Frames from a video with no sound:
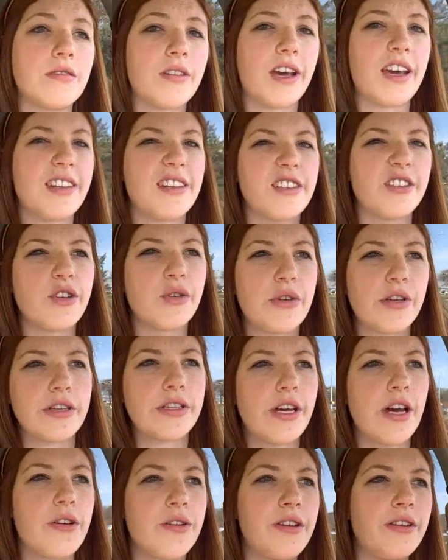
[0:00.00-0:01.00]
I had to tone
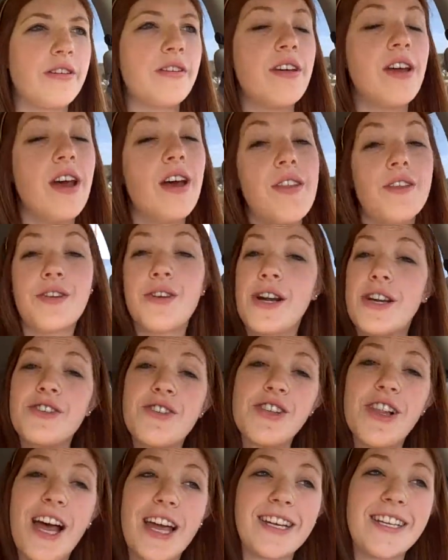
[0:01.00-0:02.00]
it down, and the
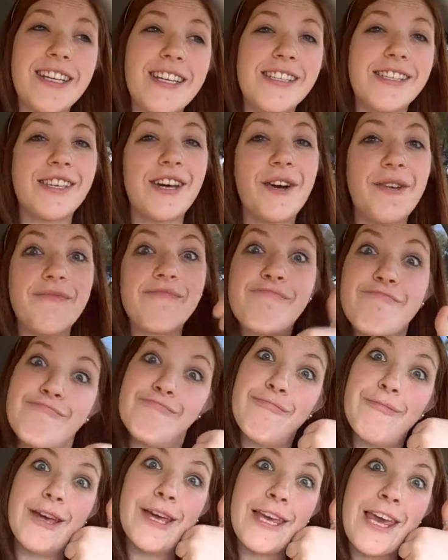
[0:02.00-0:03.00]
director liked it, so
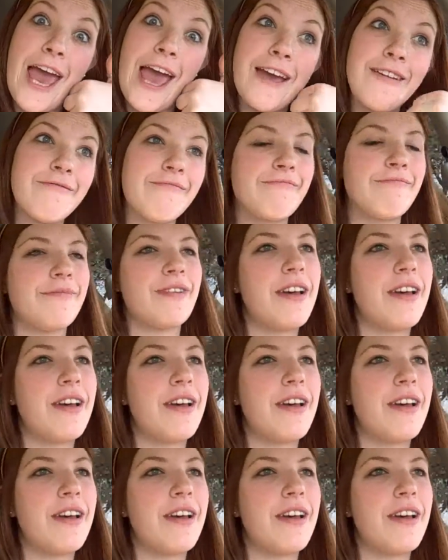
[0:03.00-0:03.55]
yay.